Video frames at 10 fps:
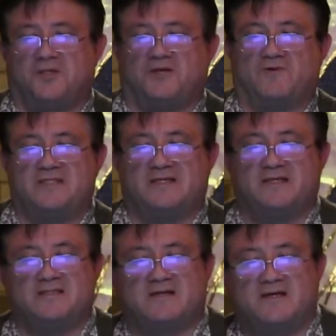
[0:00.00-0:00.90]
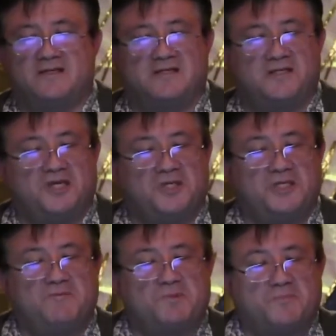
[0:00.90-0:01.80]
She had recently started to teach
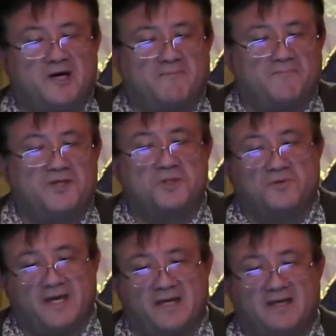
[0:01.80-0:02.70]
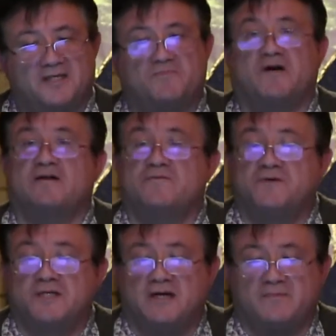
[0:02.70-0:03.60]
each pup the trade as part of
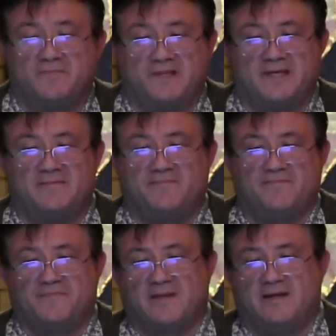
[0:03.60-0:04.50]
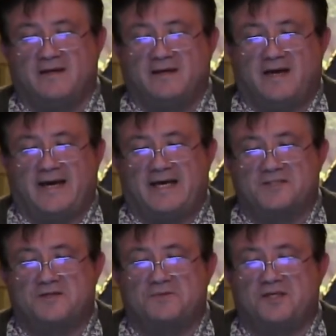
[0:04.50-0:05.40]
her retirement plan. I
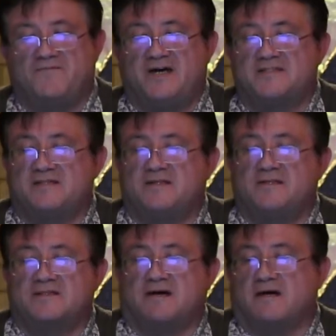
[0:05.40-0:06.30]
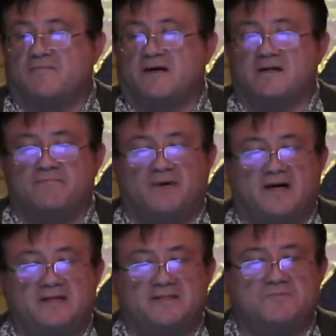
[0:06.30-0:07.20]
asked her if she invested in the stock market,
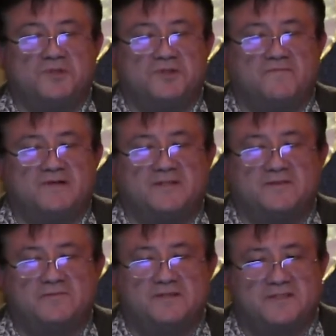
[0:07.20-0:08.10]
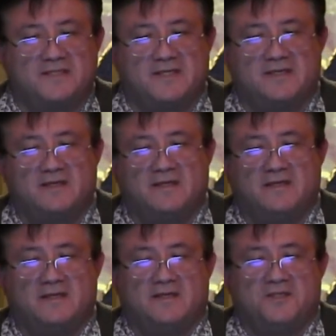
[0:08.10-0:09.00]
bonds, mutual funds, or real estate.
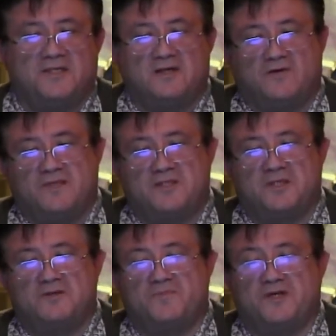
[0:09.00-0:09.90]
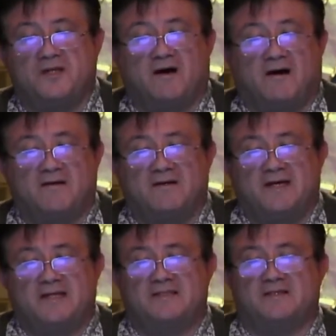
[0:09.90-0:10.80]
She told me she was putting all her
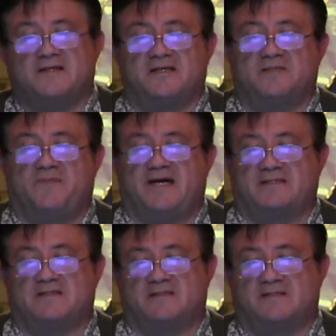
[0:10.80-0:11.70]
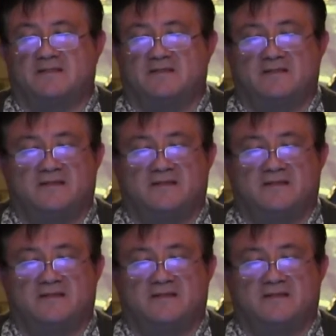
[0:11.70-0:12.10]
eggs in kids' baskets.